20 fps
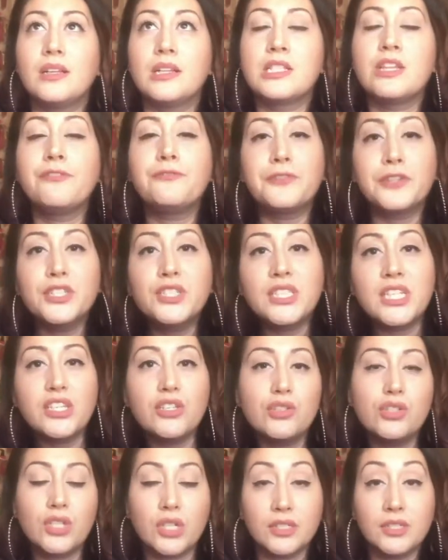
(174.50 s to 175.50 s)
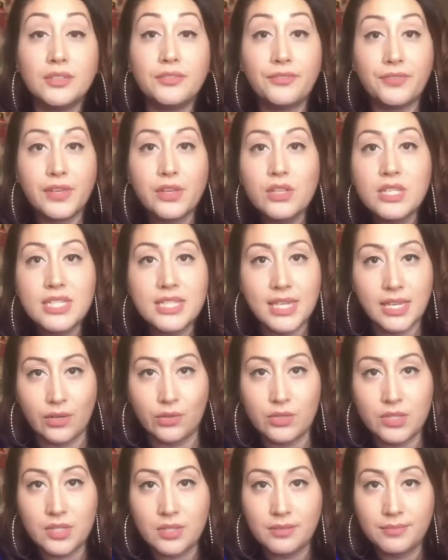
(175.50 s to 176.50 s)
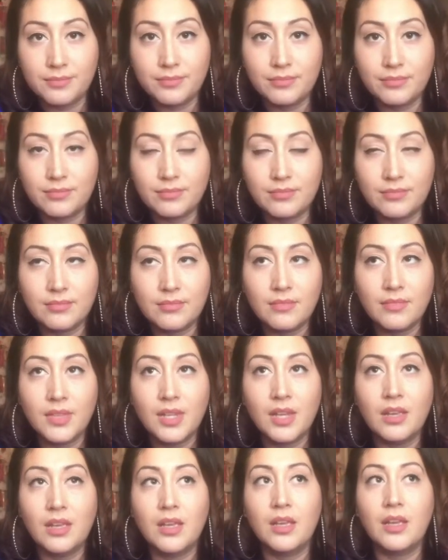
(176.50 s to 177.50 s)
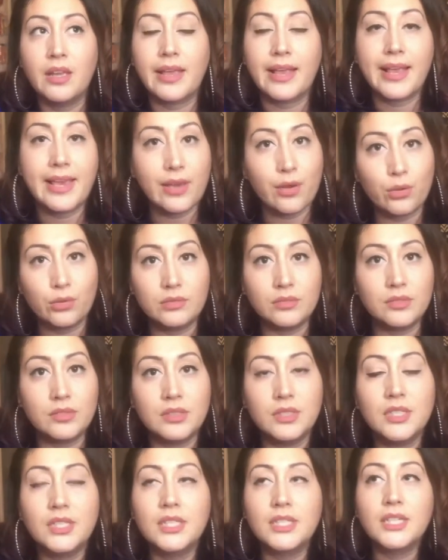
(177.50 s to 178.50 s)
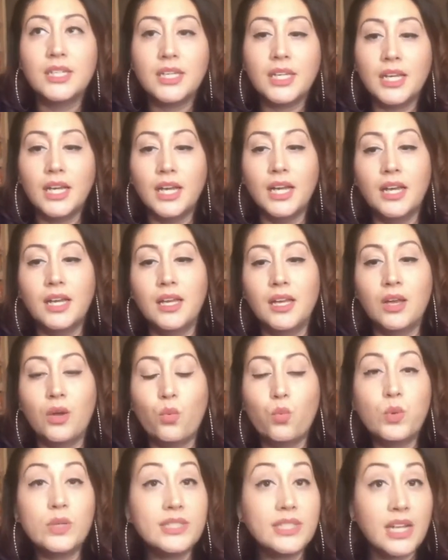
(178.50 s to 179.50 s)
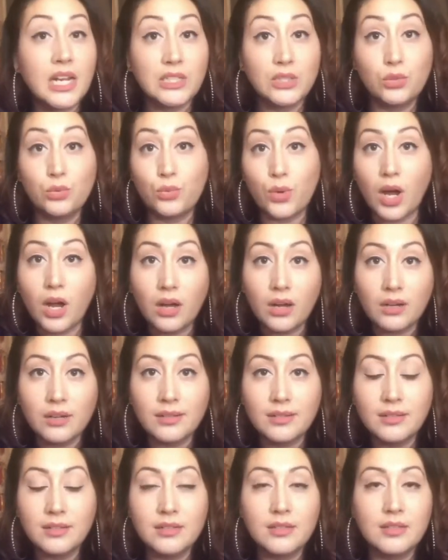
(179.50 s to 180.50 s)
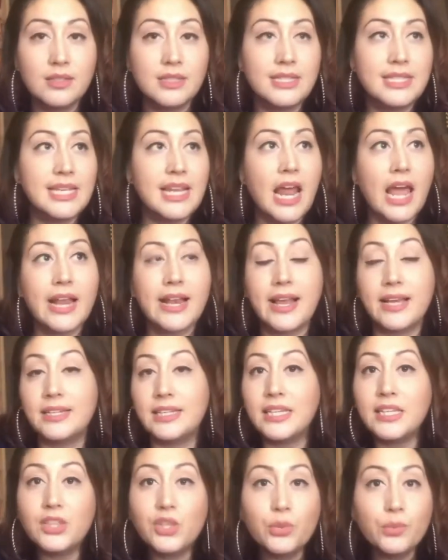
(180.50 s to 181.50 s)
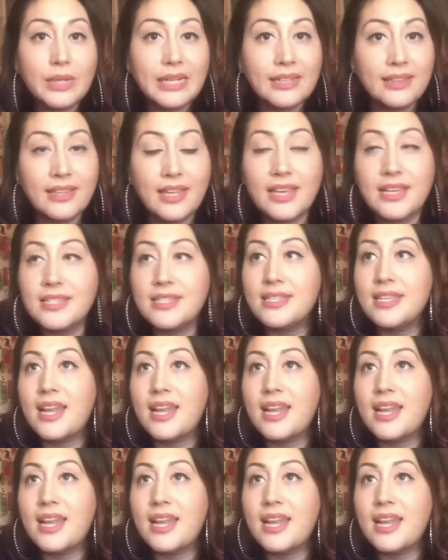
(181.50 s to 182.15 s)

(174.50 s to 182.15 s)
The first thing you start to feel is guilt. Guilt. What did I do wrong? Did I not eat the right things?